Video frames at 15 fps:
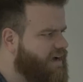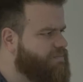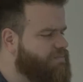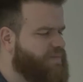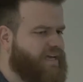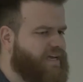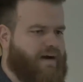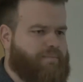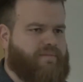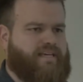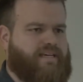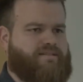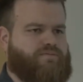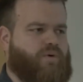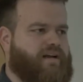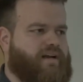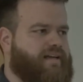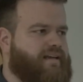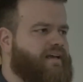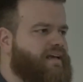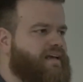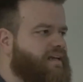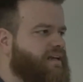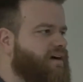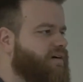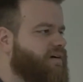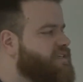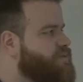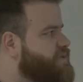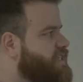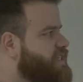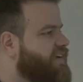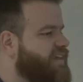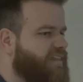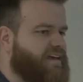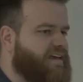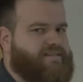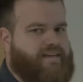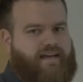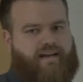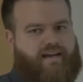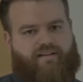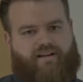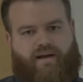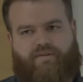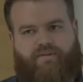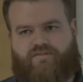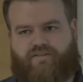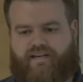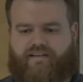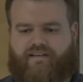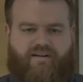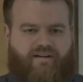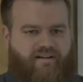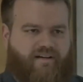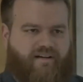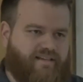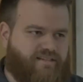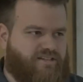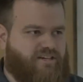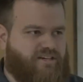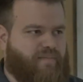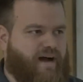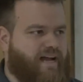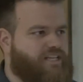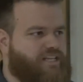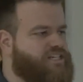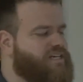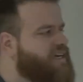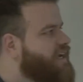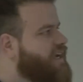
Big companies wanted, specific things in. Other companies were like, no, that's too much.